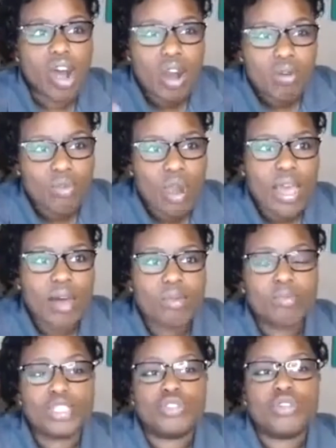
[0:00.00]
wrap,
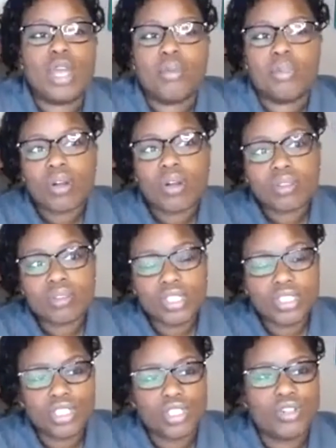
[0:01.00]
but you got personal
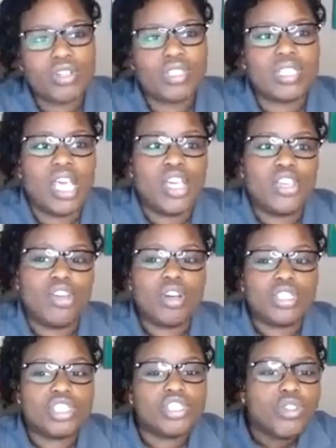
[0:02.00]
insurance, your
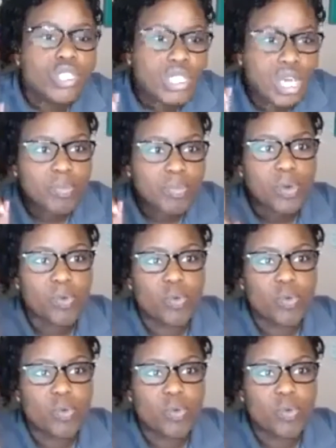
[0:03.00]
insurance company,